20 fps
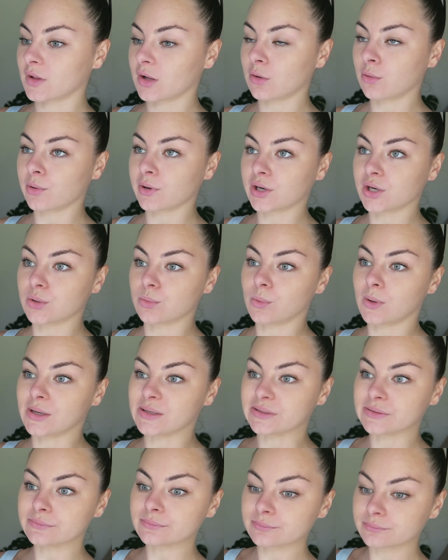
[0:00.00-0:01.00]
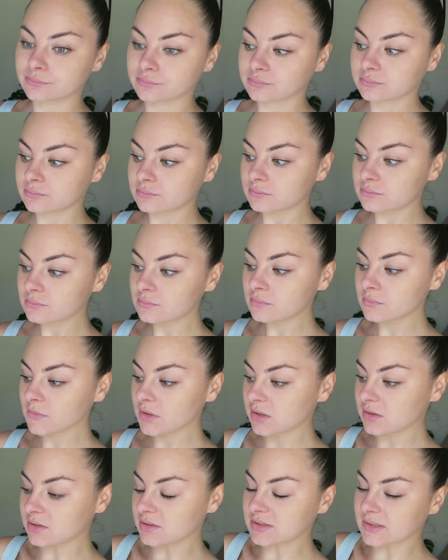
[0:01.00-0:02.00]
12:45.
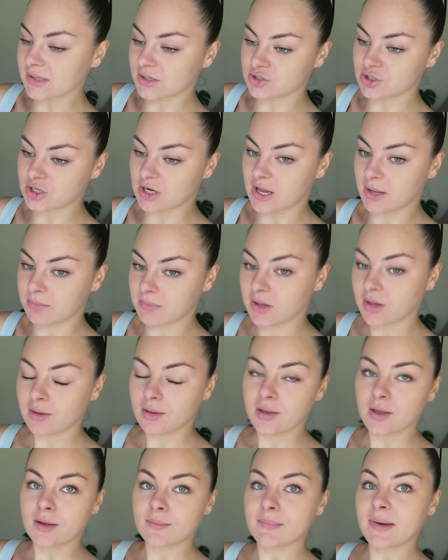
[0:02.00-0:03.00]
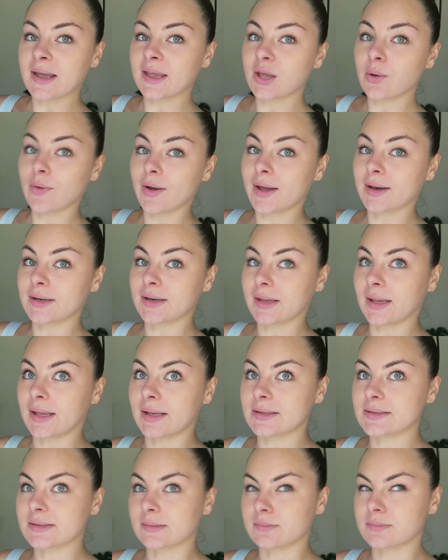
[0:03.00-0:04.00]
It's lunchtime. Might go out and
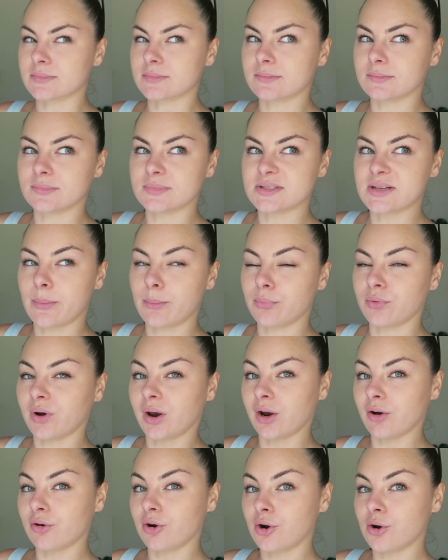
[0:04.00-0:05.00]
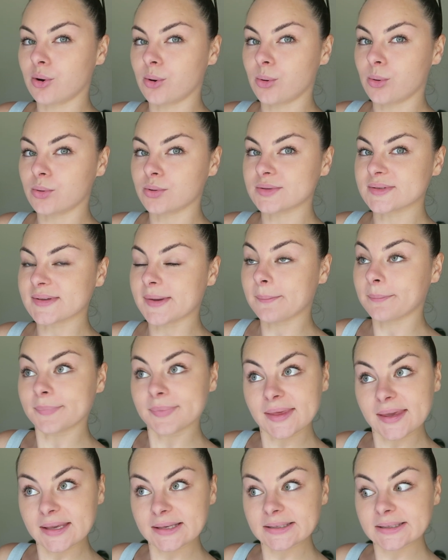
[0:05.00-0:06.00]
get some Zambrero or
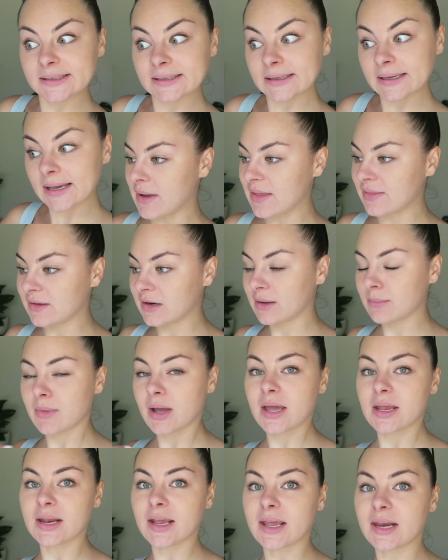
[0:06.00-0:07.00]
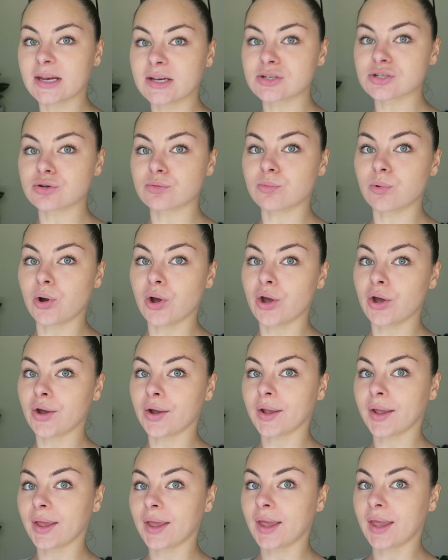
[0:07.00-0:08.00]
something. And then I might head into
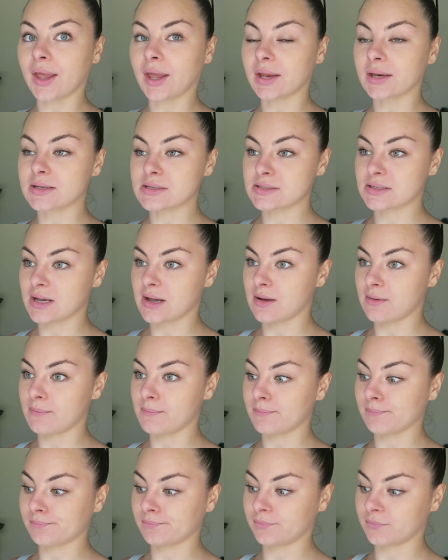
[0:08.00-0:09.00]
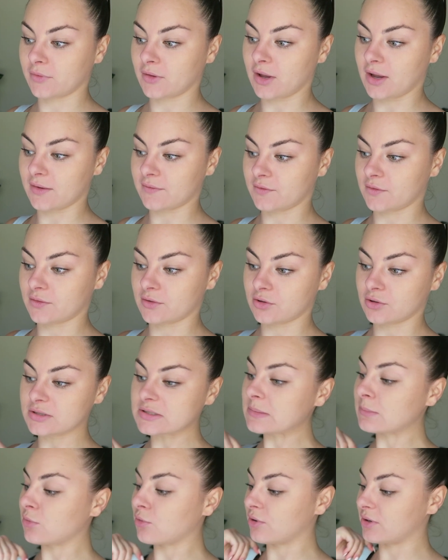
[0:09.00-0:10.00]
work and I've got
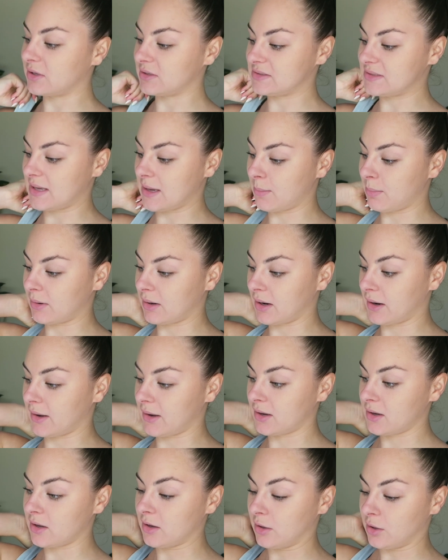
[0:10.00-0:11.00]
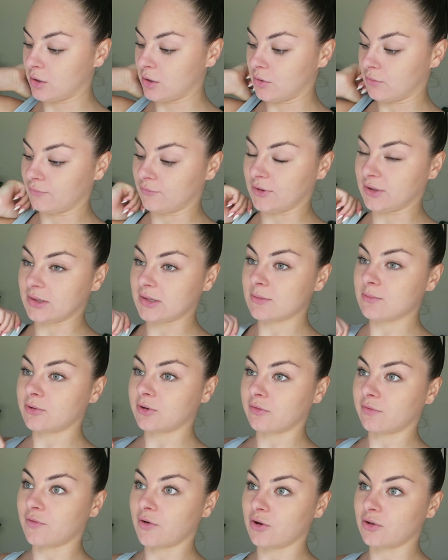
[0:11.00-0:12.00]
some orders there, but I really
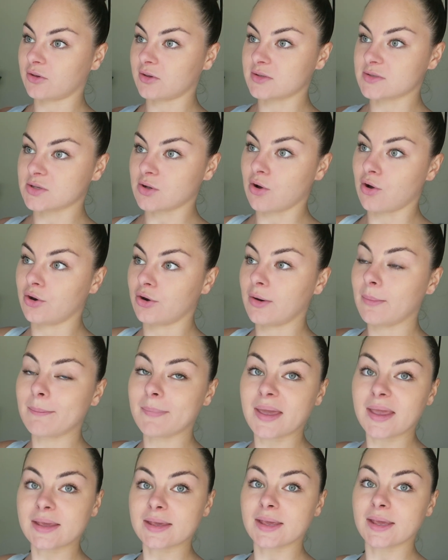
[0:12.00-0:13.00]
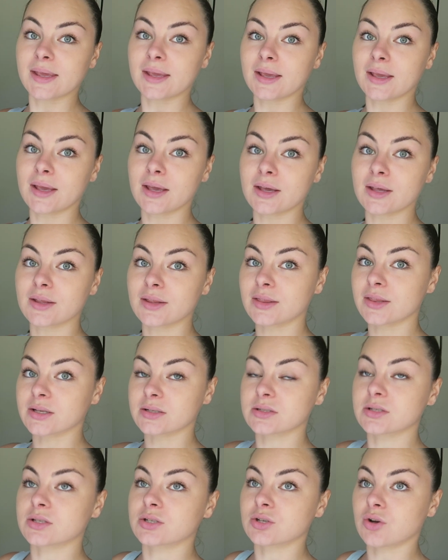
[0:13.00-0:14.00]
want to focus on making the
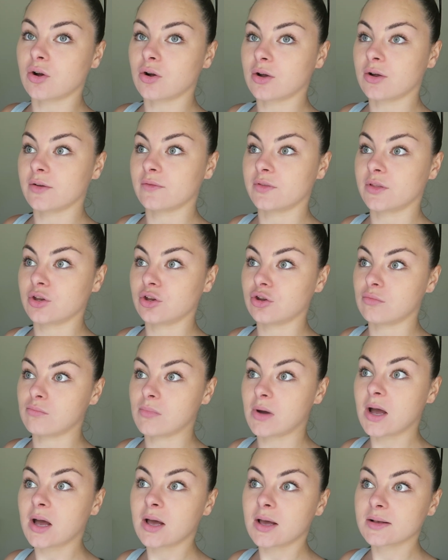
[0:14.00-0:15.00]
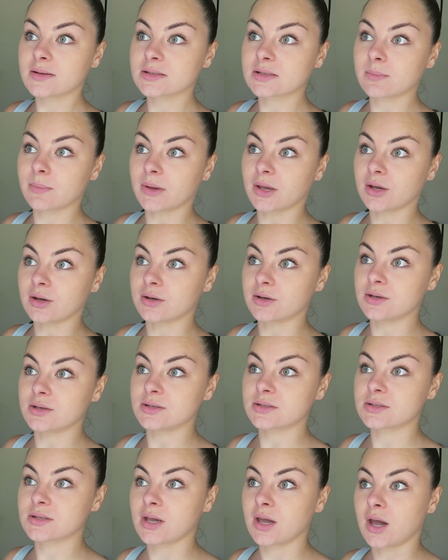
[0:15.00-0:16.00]
stock of the new mask
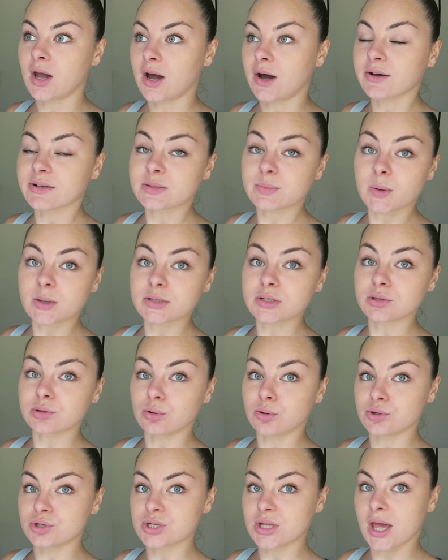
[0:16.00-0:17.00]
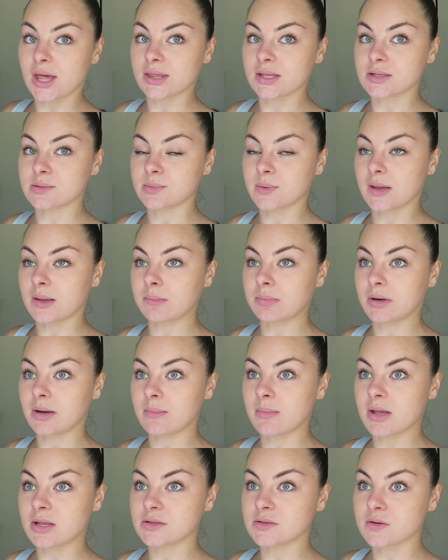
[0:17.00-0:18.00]
because I was supposed to launch that this week, but I've
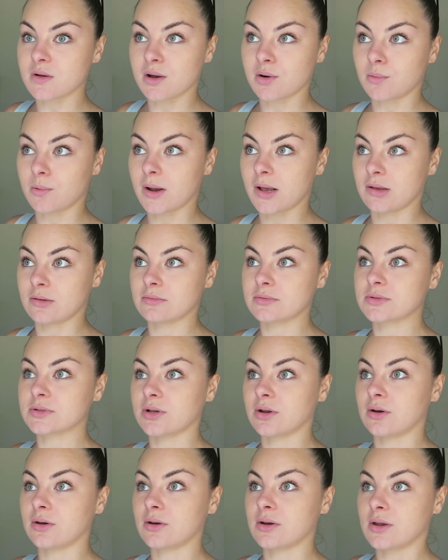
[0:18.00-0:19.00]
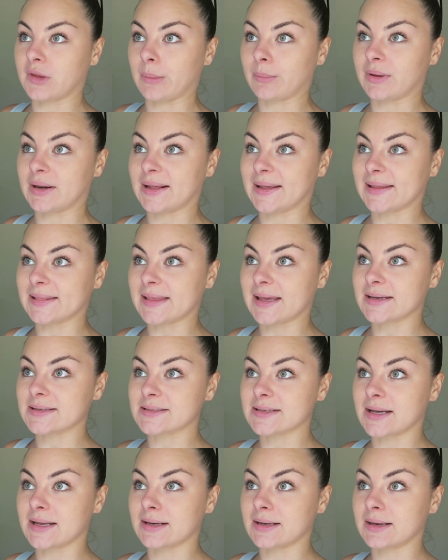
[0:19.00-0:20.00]
been so unwell. So I'm going to get that
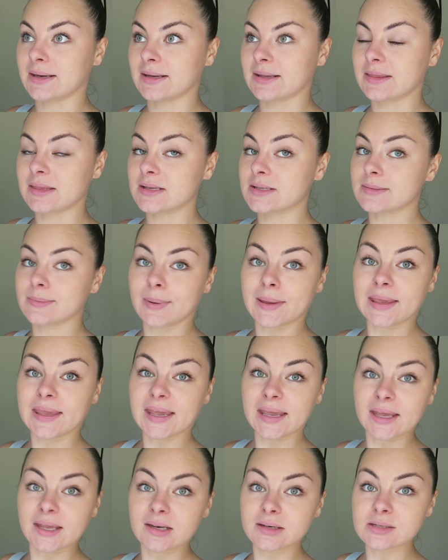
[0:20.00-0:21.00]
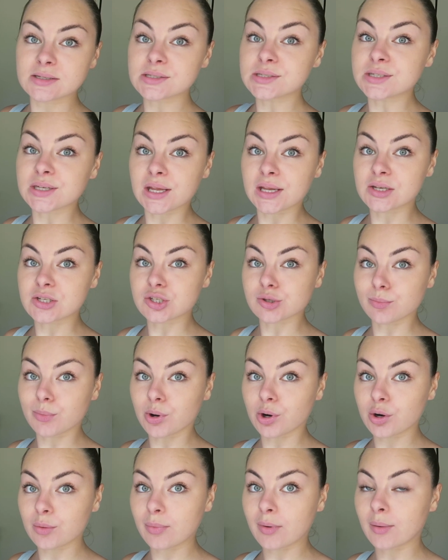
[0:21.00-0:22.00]
done this weekend, today and
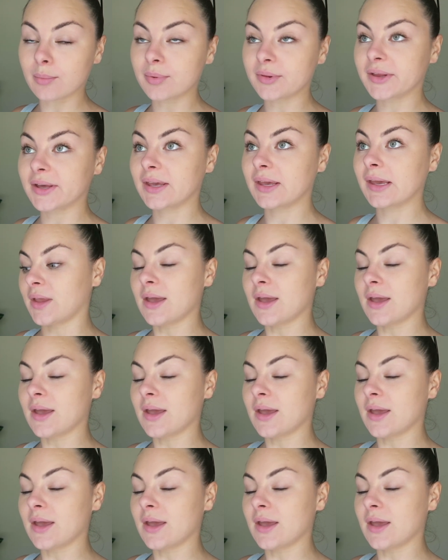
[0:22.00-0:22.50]
tomorrow probably.